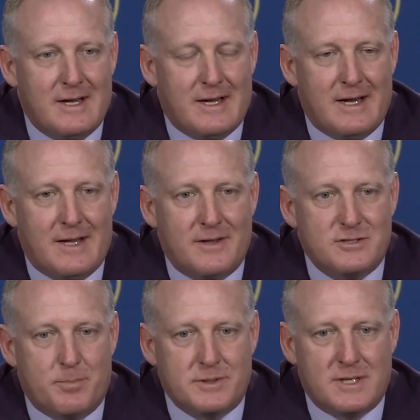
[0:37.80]

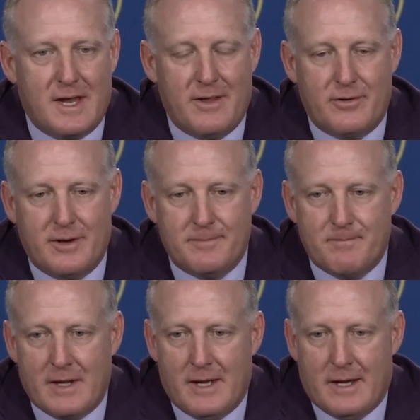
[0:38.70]
that you put together. And
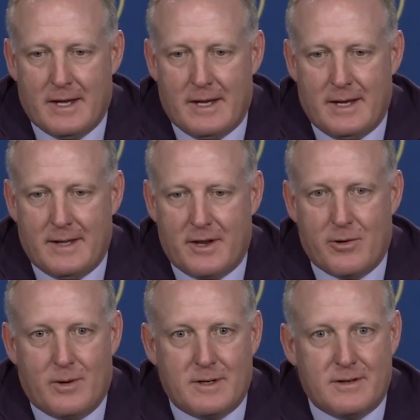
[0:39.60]
then I
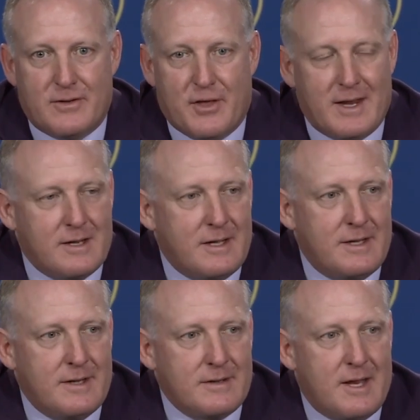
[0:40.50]
want to thank
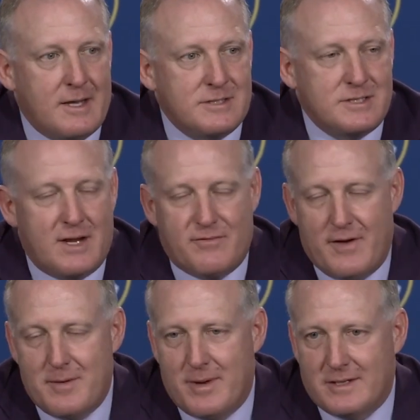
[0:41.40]
Kansas State
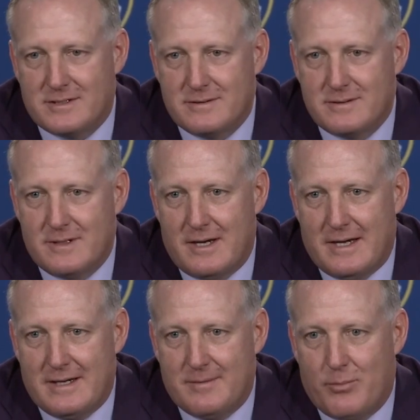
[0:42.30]
fan base.
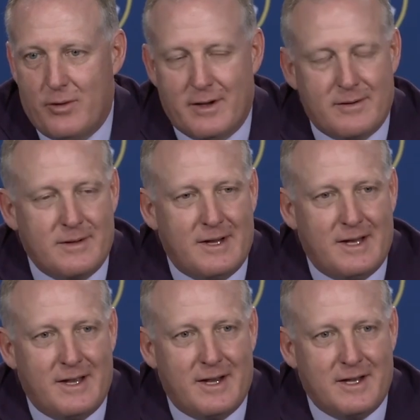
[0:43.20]

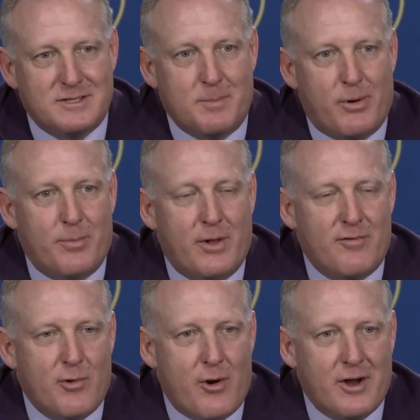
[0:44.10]
I see purple
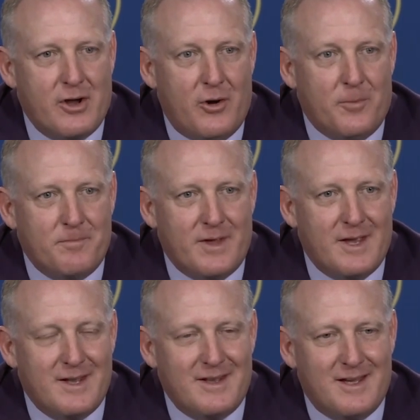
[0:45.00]
everywhere I go.
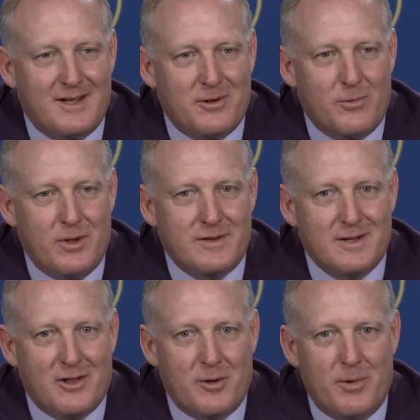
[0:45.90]
And went
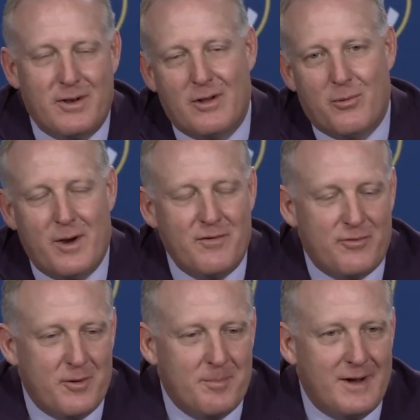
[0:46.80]
a little bit away
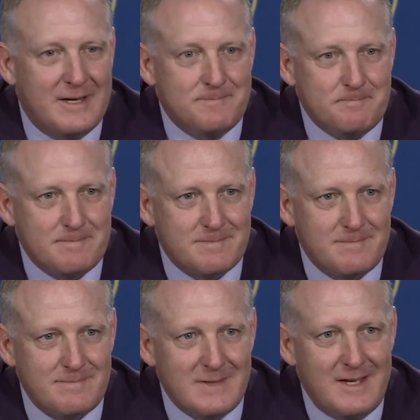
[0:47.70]
from
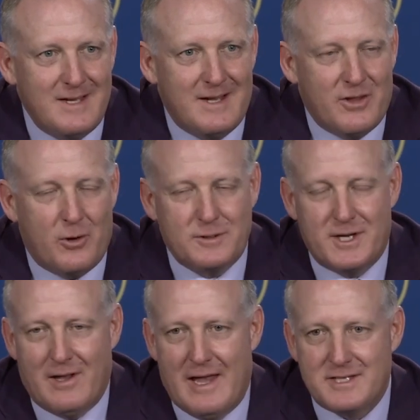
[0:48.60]
the
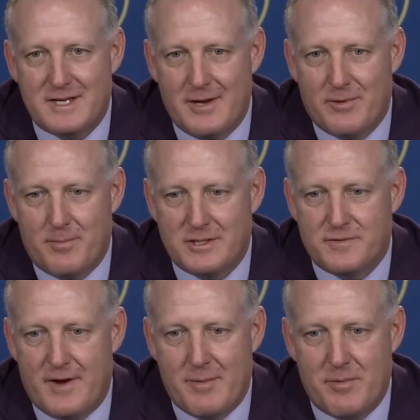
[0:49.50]
hotel last night with a bunch
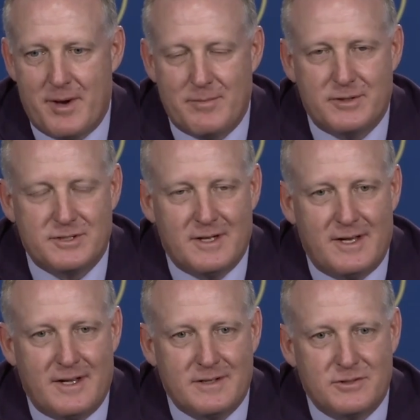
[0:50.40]
of family members
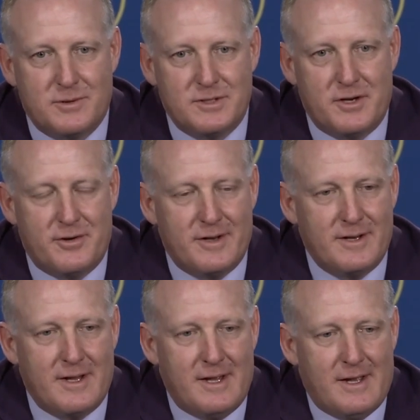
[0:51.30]
to a dinner,
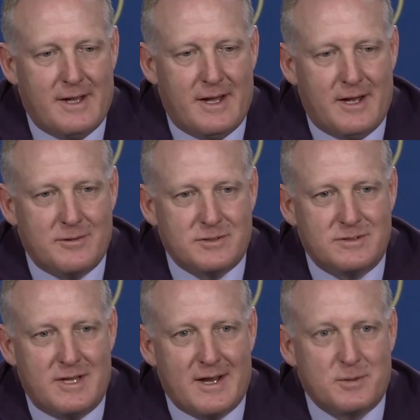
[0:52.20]
and was
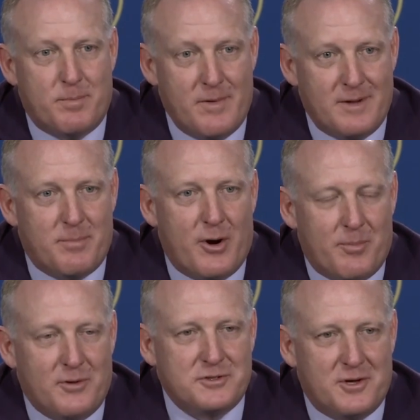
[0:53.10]
decked in
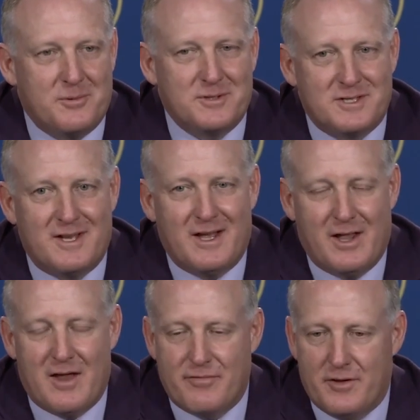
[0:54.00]
purple. So it was a
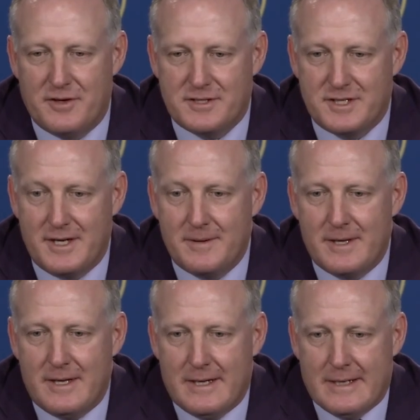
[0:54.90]
lot of fun to see.
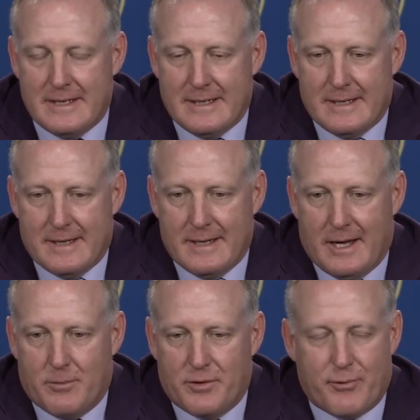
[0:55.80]

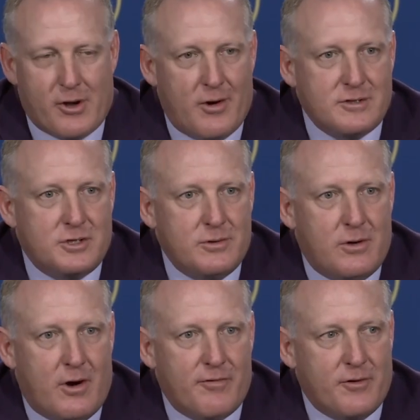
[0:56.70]
With regard to
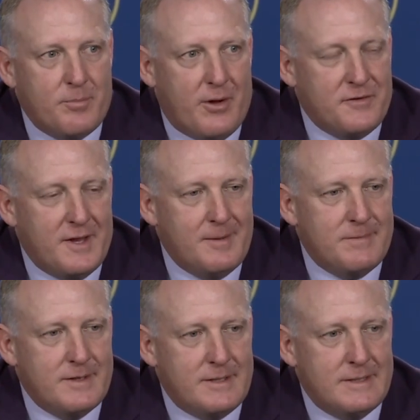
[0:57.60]
our football
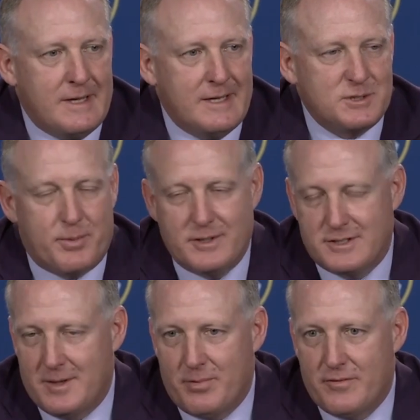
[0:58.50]
team, it's pretty
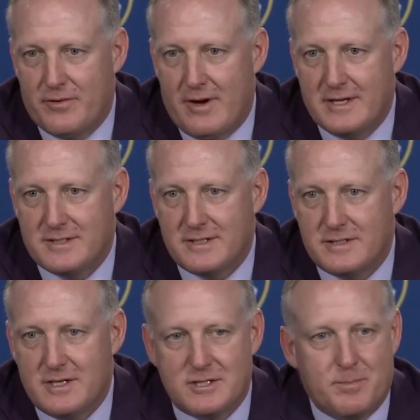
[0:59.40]
simple for us. It's
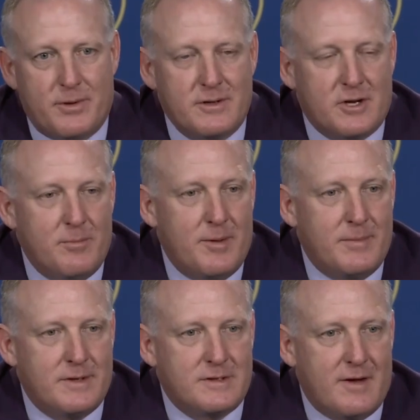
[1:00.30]
discipline,
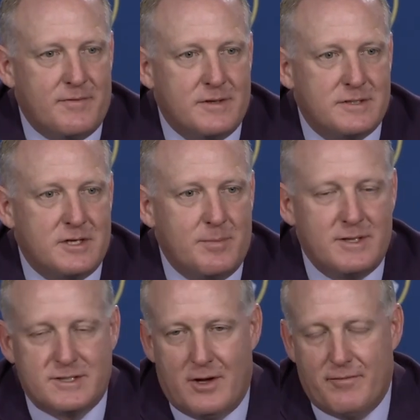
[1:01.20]
commitment, toughness, and to be
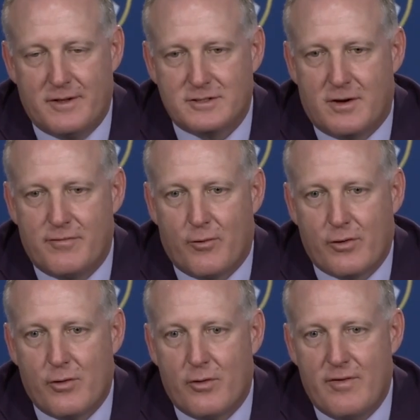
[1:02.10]
selfless. Our four
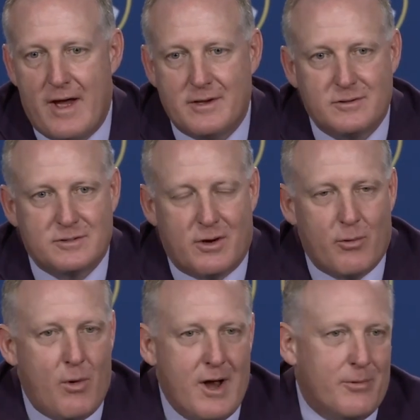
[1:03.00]
core values are why